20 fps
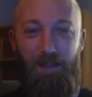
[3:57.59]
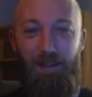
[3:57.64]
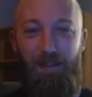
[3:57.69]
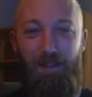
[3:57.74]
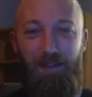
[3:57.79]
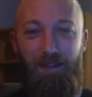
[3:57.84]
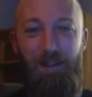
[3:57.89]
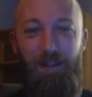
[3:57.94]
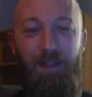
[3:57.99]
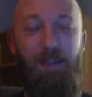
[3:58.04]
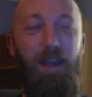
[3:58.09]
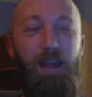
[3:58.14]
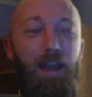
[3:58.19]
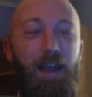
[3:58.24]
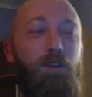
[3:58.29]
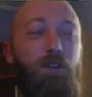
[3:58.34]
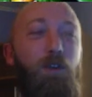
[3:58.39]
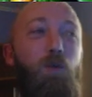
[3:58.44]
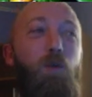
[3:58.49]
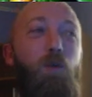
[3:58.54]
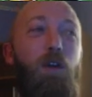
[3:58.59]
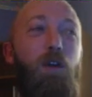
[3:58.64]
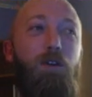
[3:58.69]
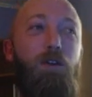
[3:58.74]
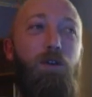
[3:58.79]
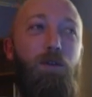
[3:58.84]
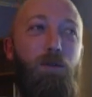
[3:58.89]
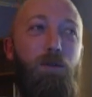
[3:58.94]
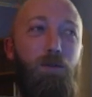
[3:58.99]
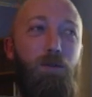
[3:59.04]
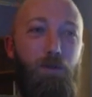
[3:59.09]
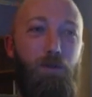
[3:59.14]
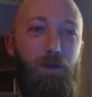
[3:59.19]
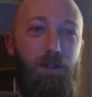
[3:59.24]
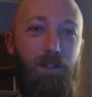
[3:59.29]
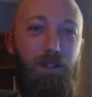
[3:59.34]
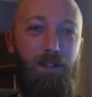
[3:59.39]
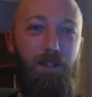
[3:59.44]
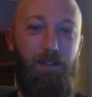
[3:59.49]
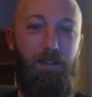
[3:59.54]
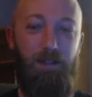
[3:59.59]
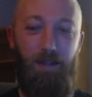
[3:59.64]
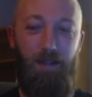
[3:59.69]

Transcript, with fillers: It, I don't know what on earth really